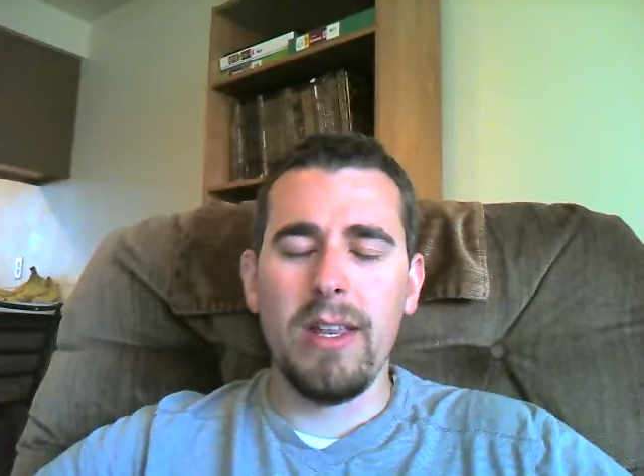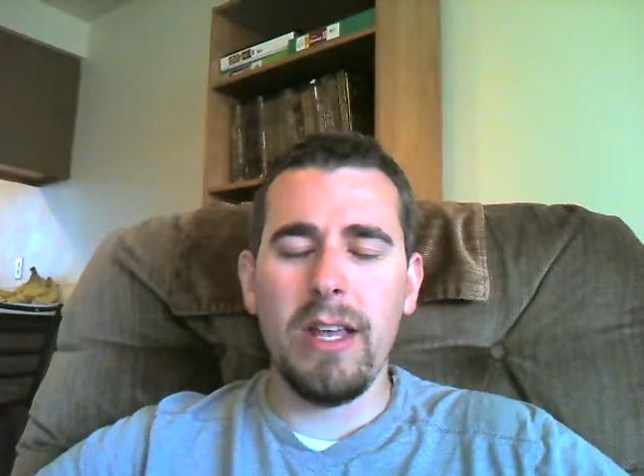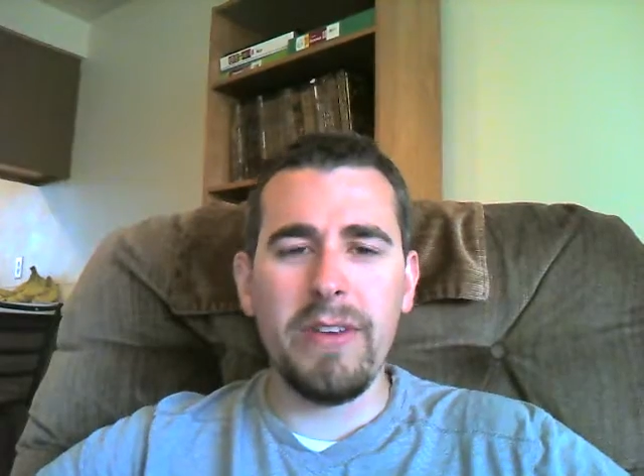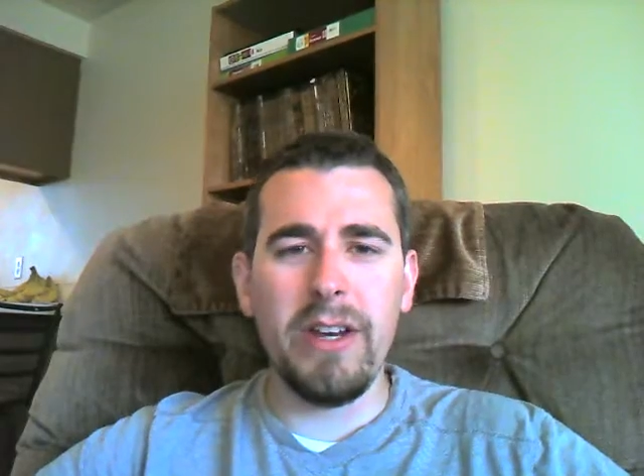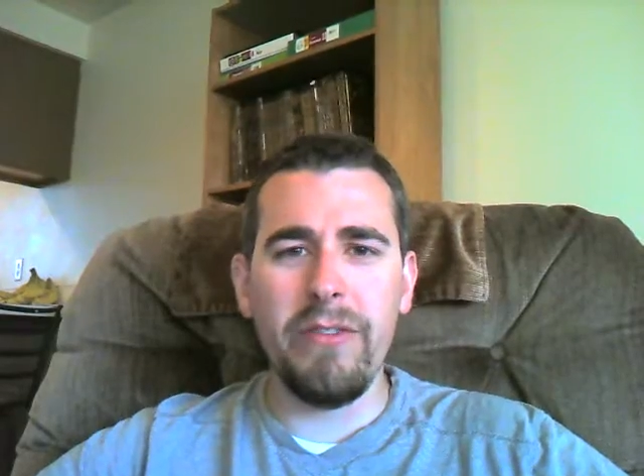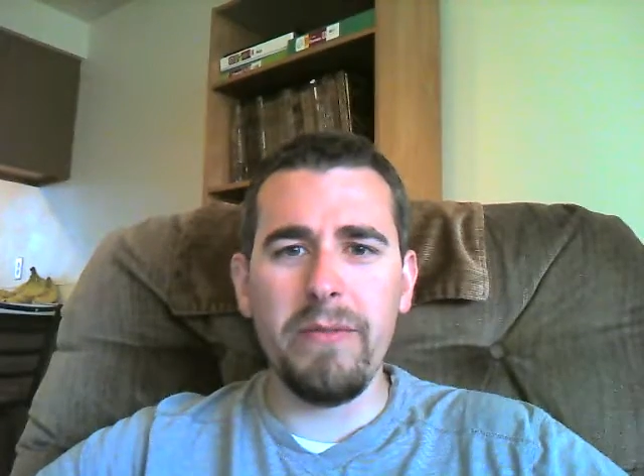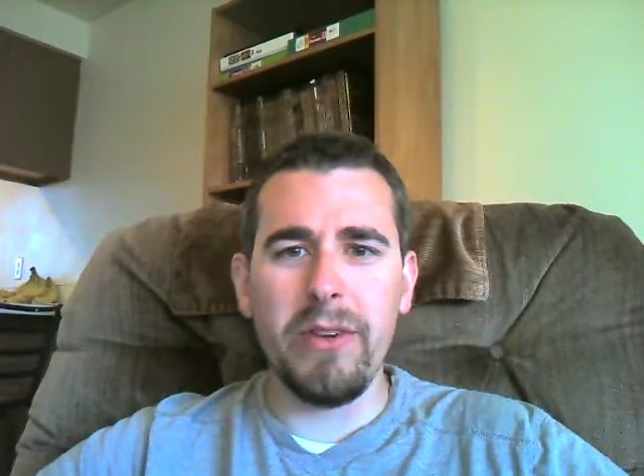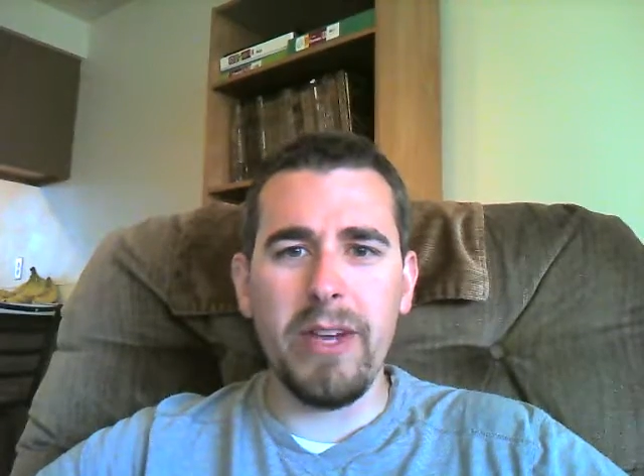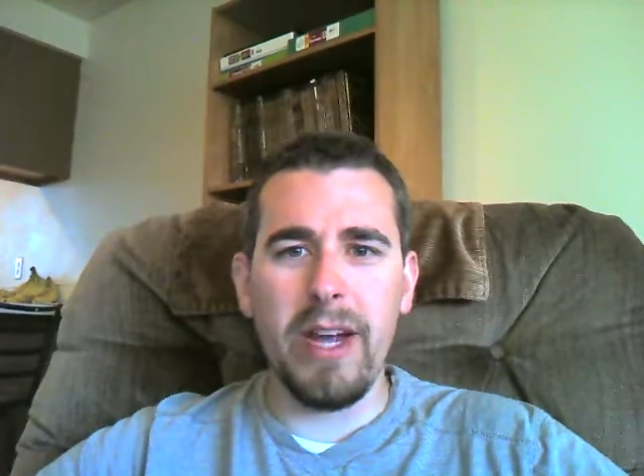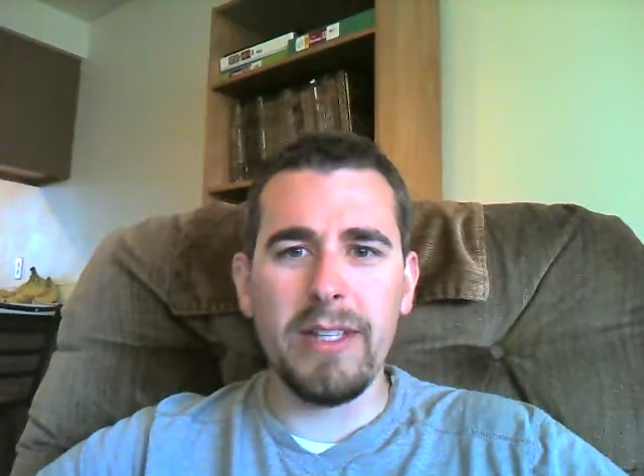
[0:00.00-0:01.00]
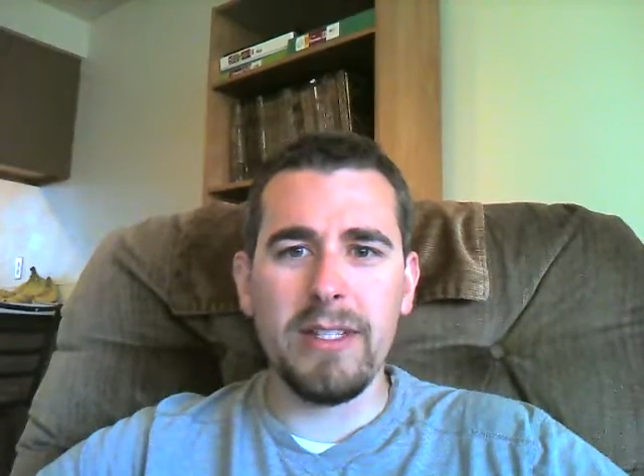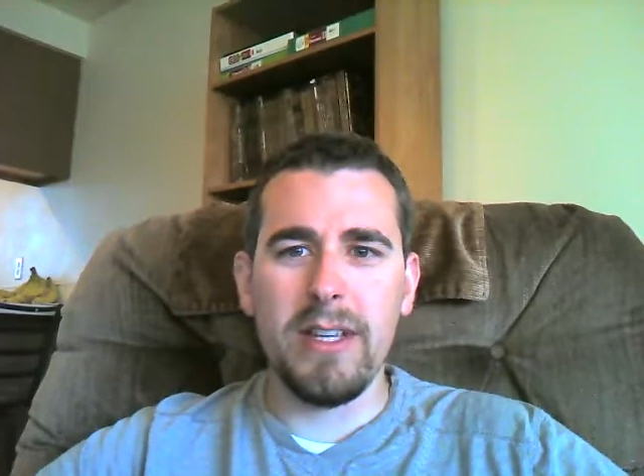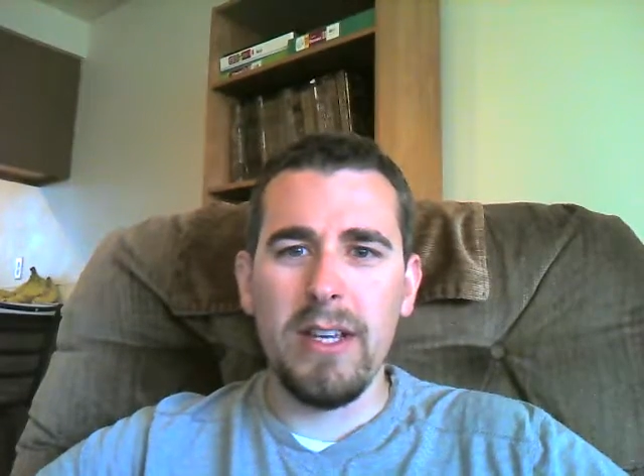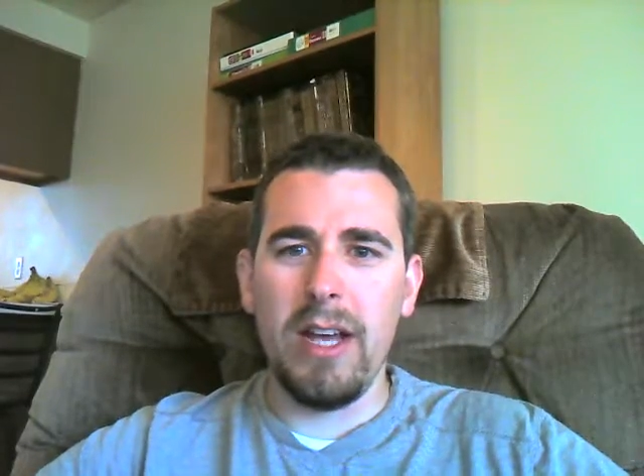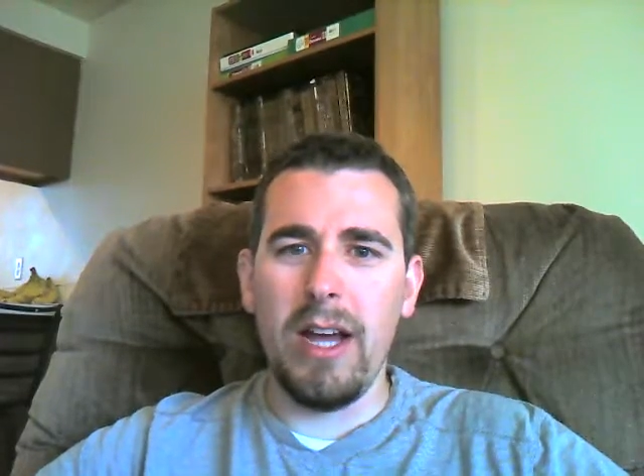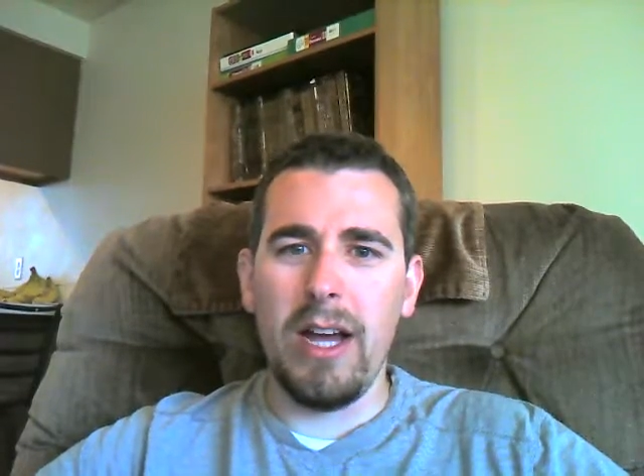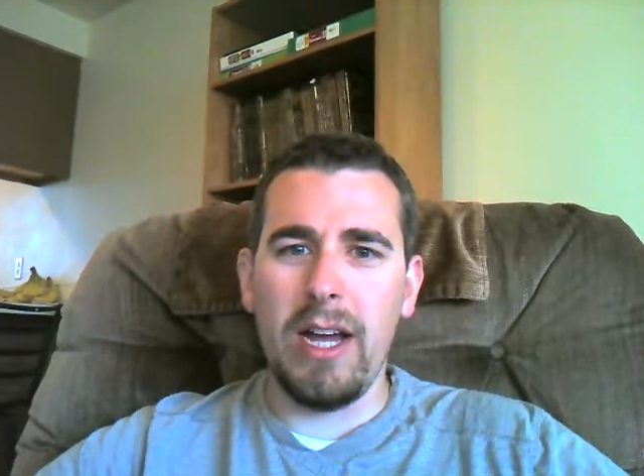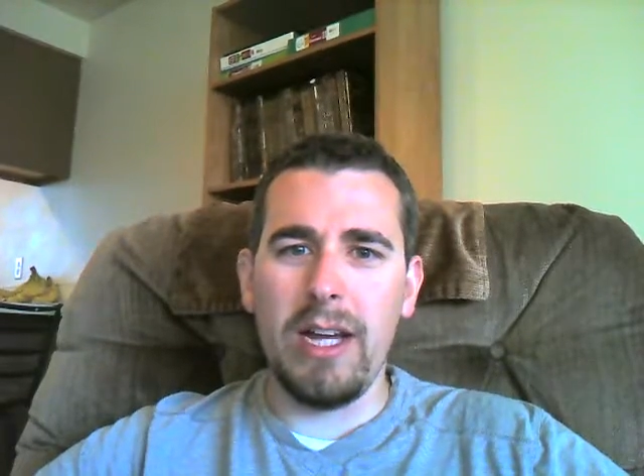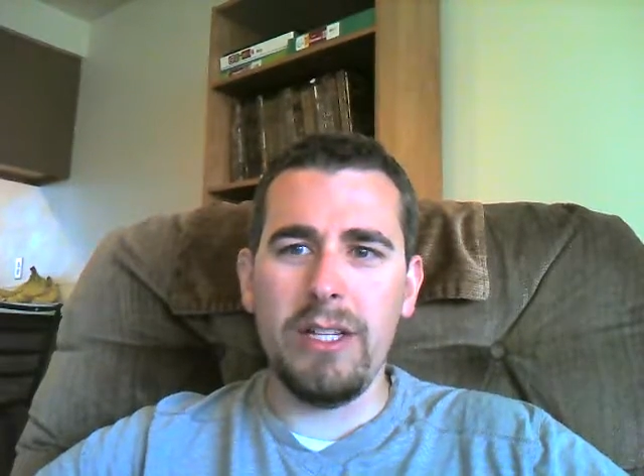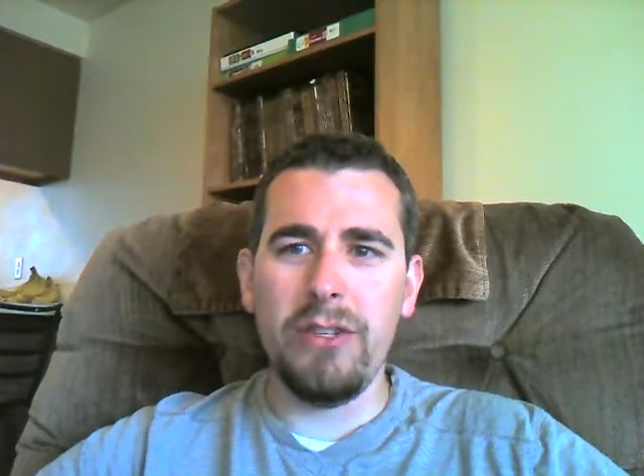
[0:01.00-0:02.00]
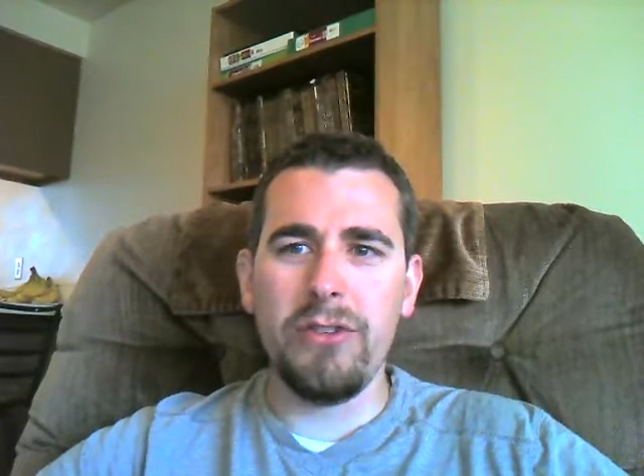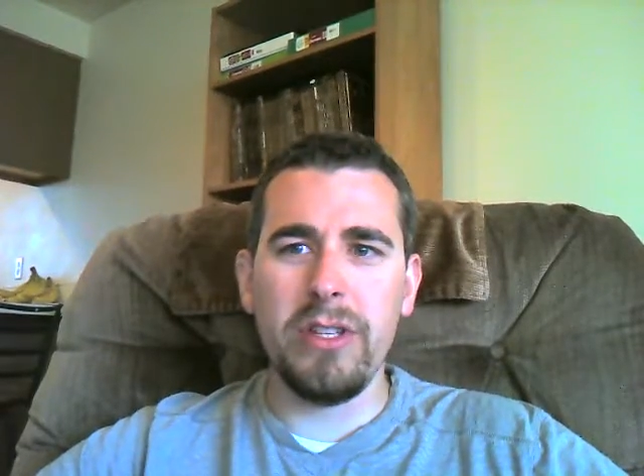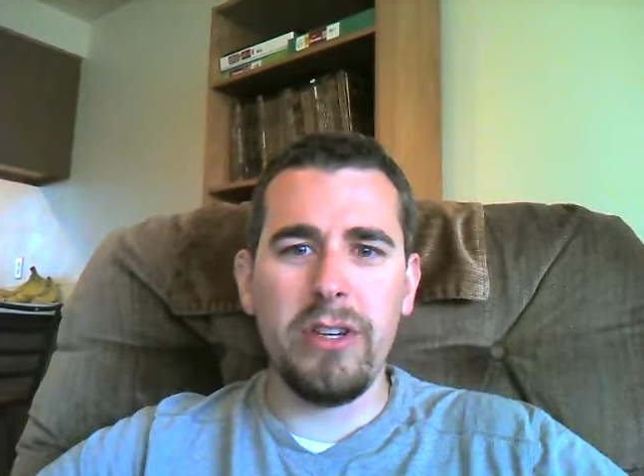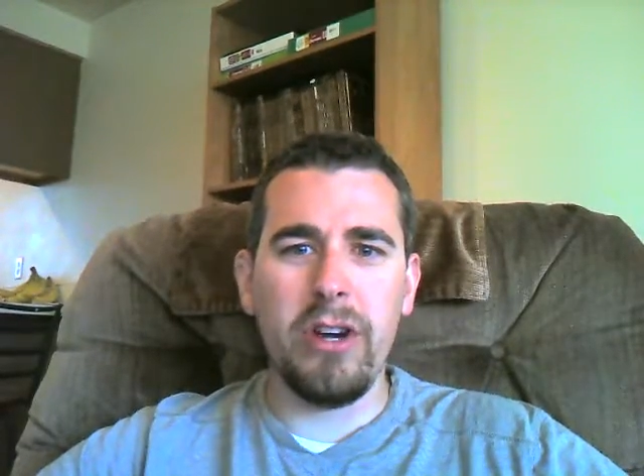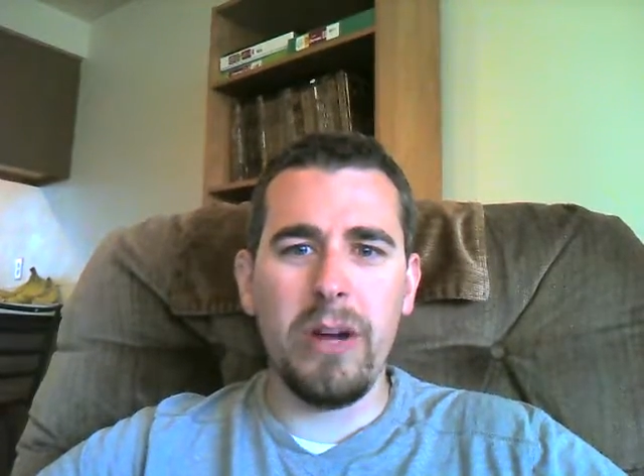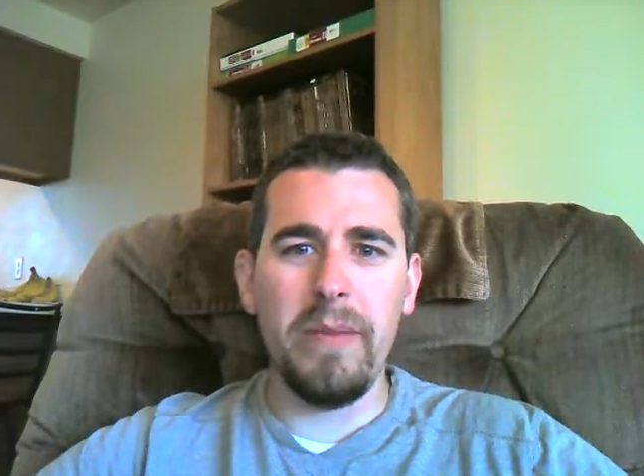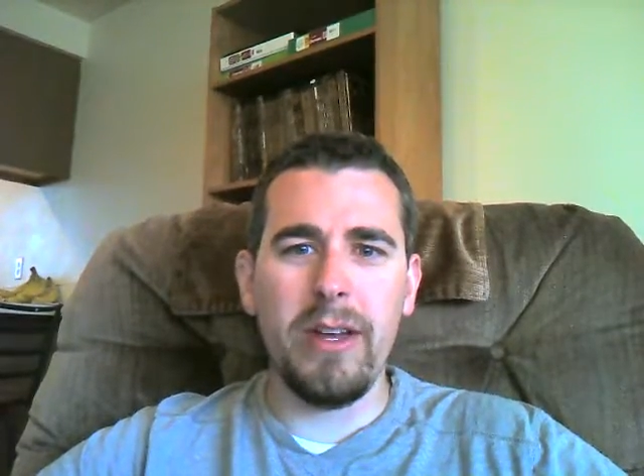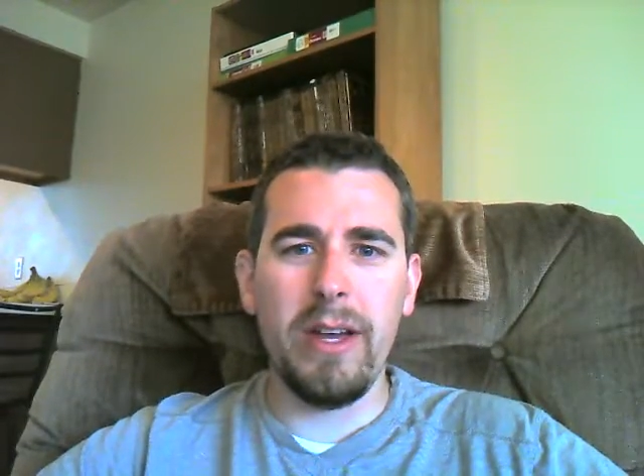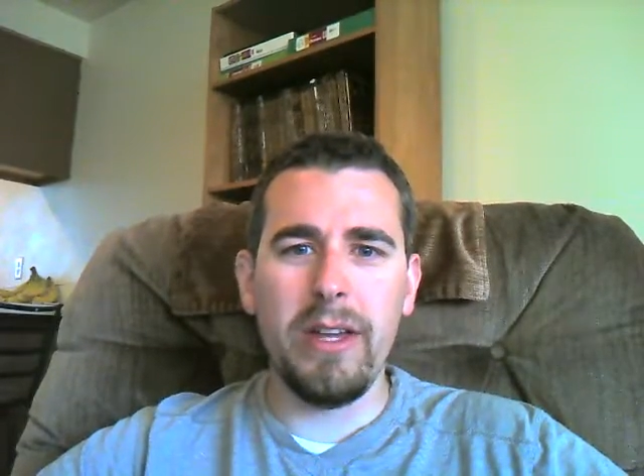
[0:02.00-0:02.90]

love to hear from you guys. Uh, usually comment.